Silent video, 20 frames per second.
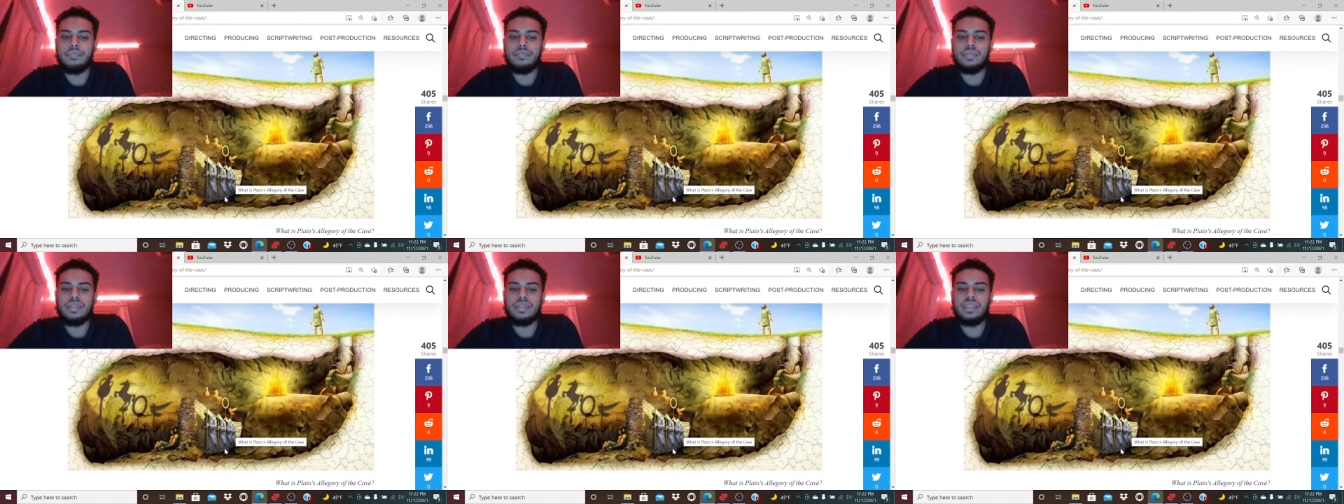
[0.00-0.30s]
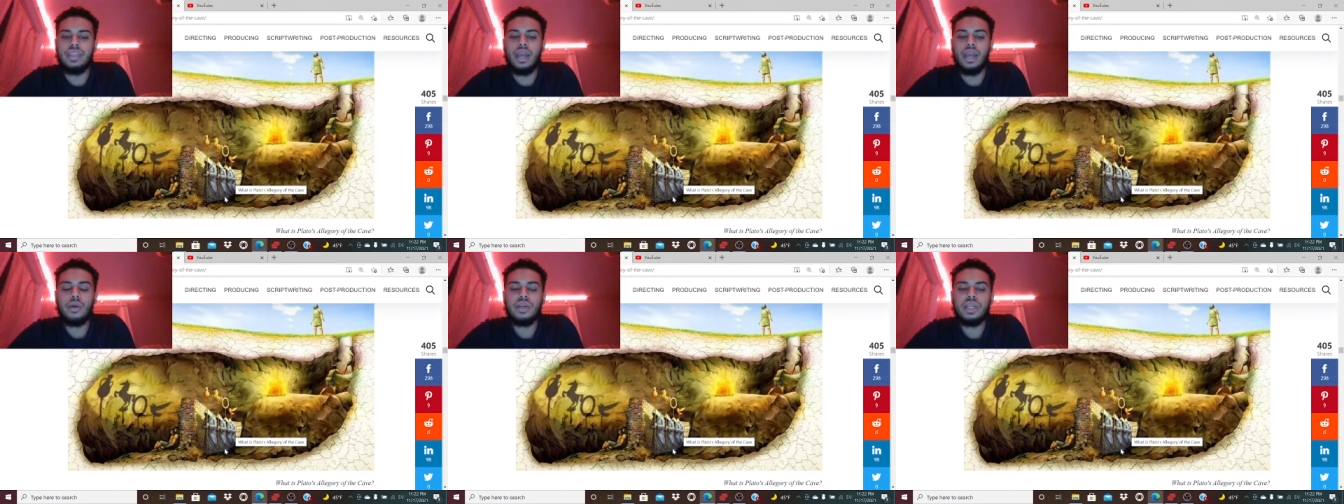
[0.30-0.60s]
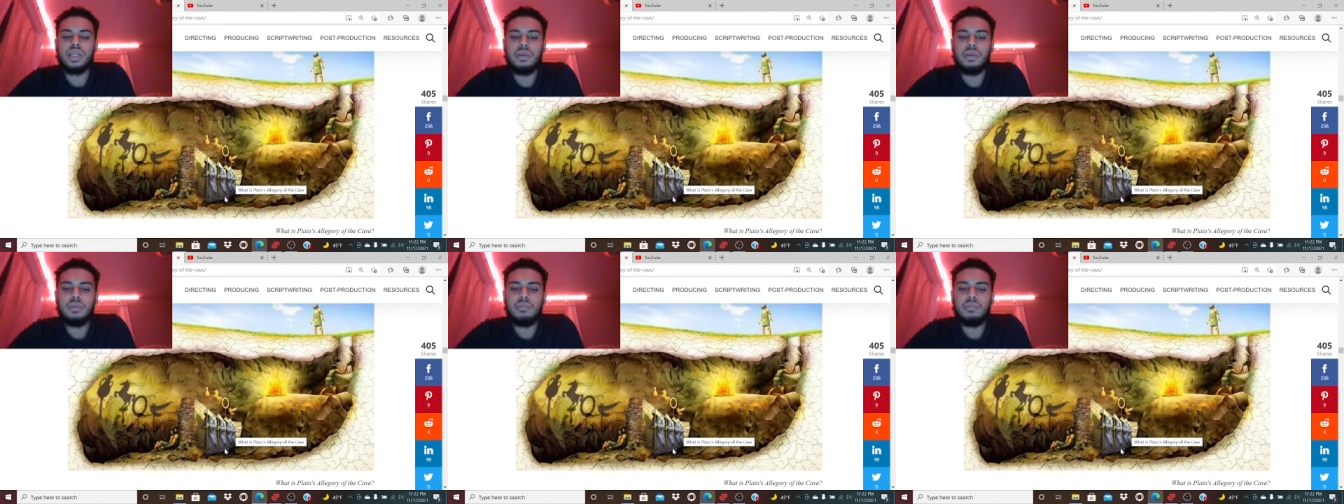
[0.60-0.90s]
there
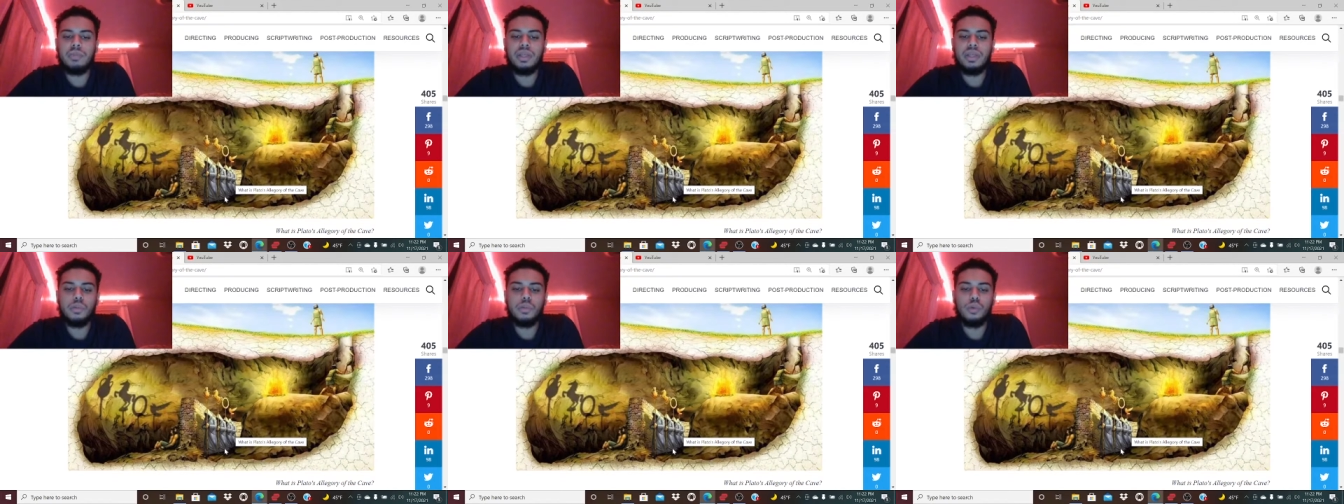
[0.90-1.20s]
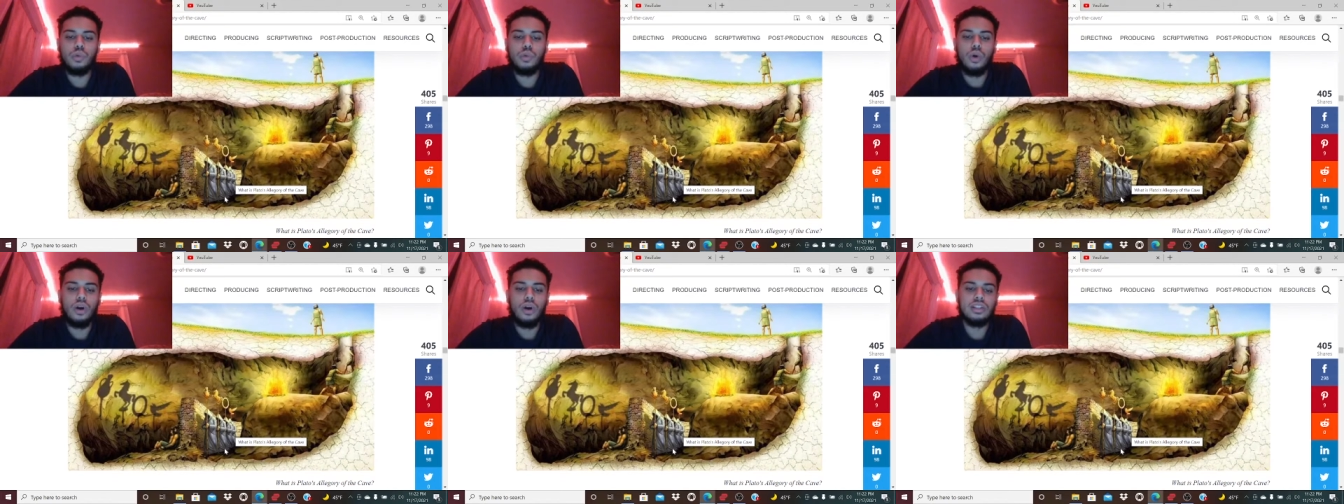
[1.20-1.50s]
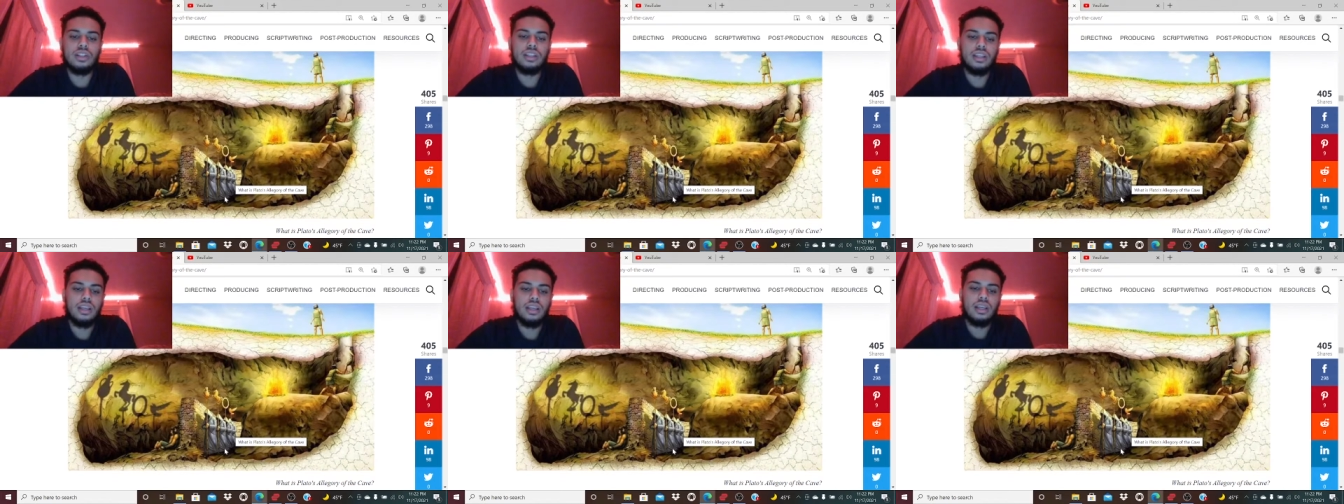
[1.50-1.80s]
could be people
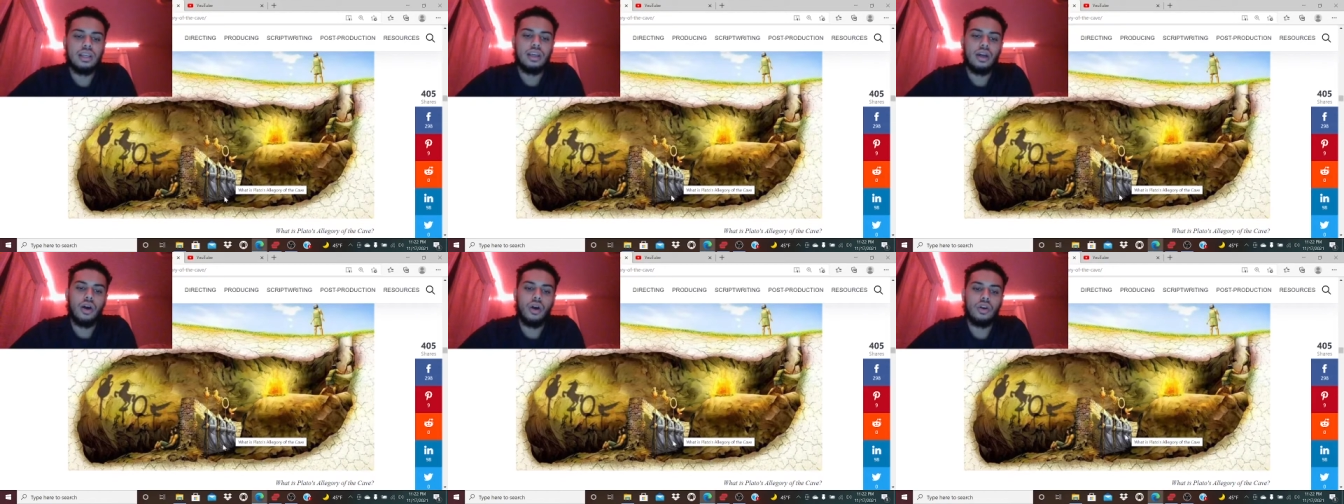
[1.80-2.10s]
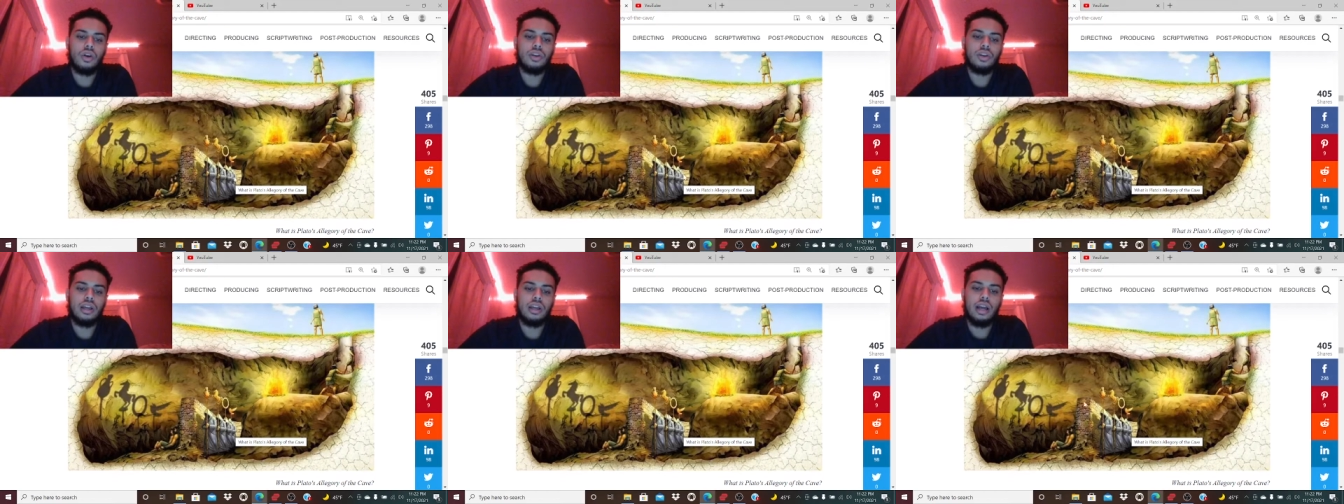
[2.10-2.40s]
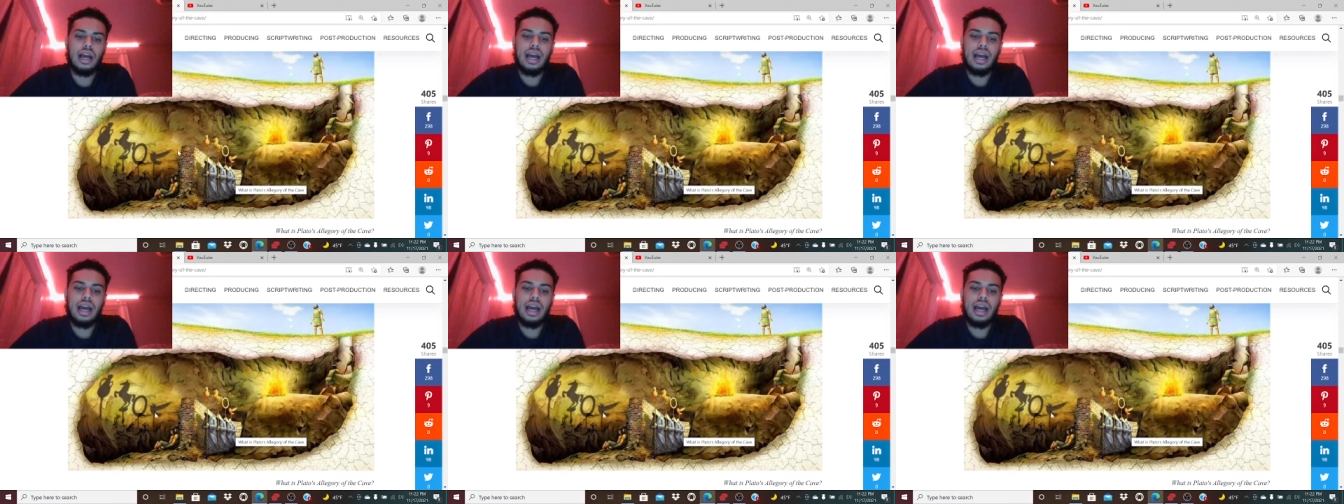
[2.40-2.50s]
on on